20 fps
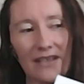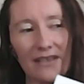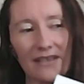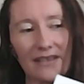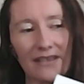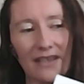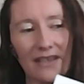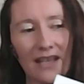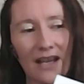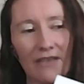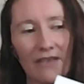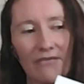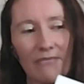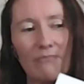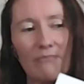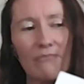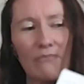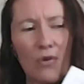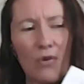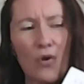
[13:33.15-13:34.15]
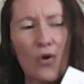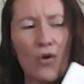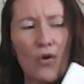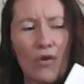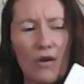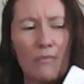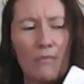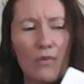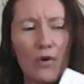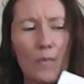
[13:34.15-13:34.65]
love more
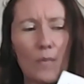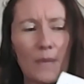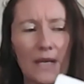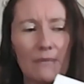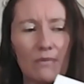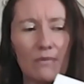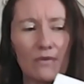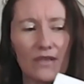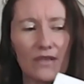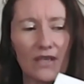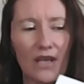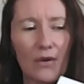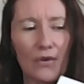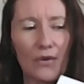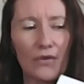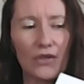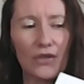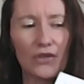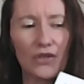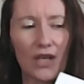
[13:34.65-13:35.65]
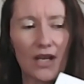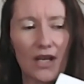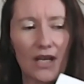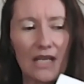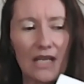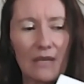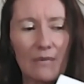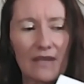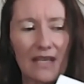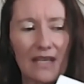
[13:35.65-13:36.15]
and more people to go on the
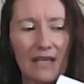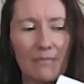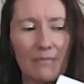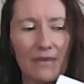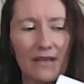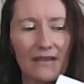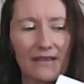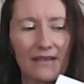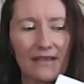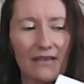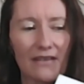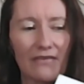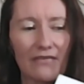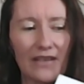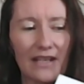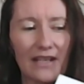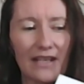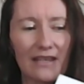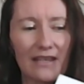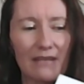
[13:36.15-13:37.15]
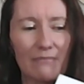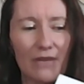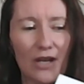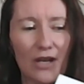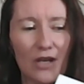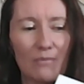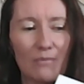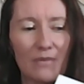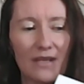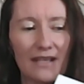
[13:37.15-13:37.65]
journey with it, because I feel at the
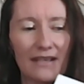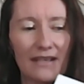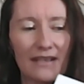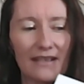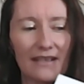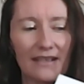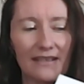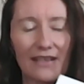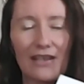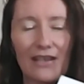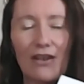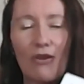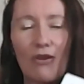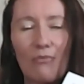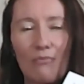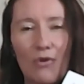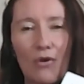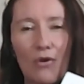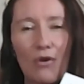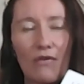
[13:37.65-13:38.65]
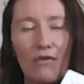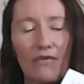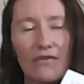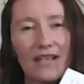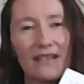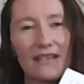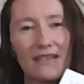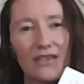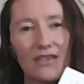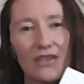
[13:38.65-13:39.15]
moment there's a lot more for
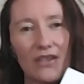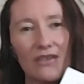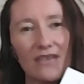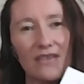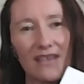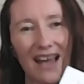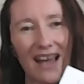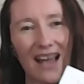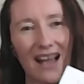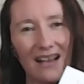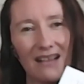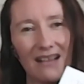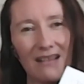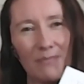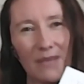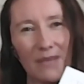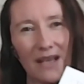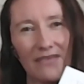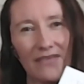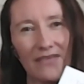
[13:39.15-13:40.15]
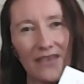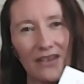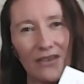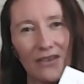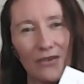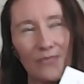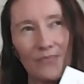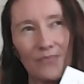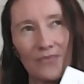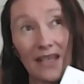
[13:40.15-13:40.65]
it to do to help. I
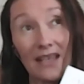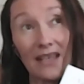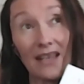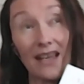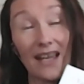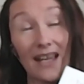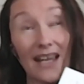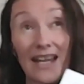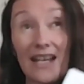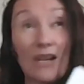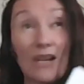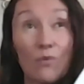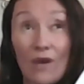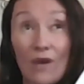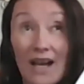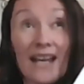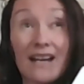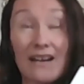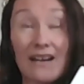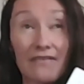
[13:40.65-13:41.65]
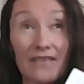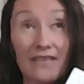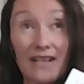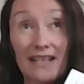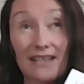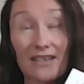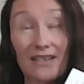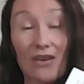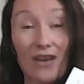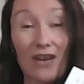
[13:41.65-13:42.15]
feel
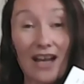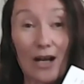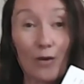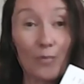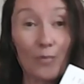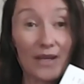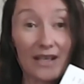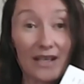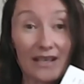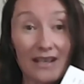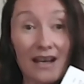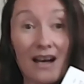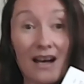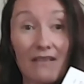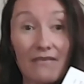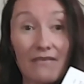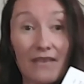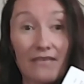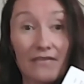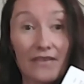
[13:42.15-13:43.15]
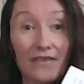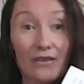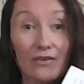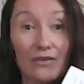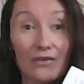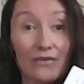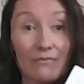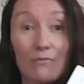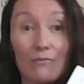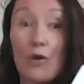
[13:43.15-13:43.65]
it's not helping enough. I
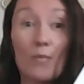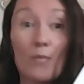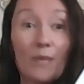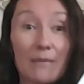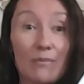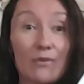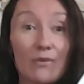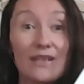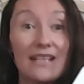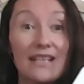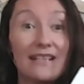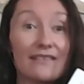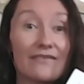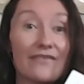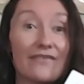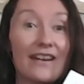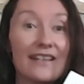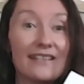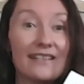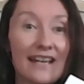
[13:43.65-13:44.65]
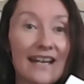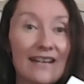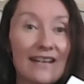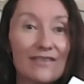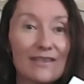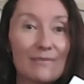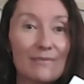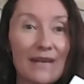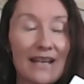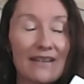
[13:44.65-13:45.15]
feel more people need to find out
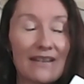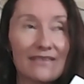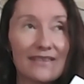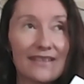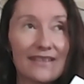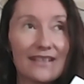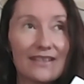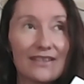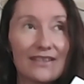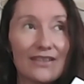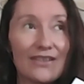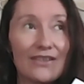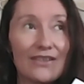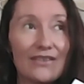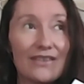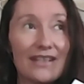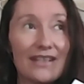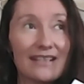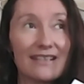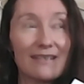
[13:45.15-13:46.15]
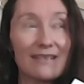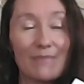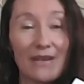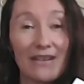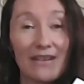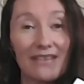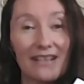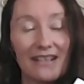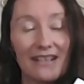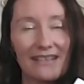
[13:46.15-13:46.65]
about it to
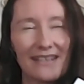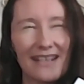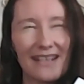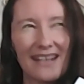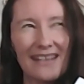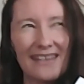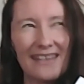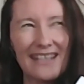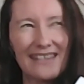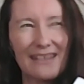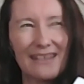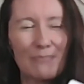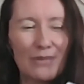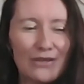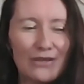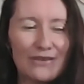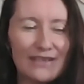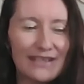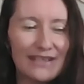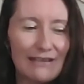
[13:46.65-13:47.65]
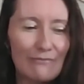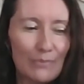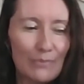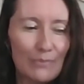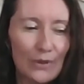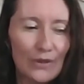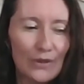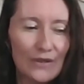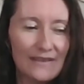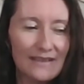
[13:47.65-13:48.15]
experience it. And I think the beauty of
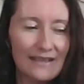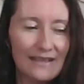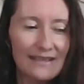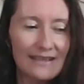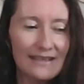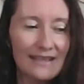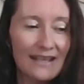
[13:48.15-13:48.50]
books is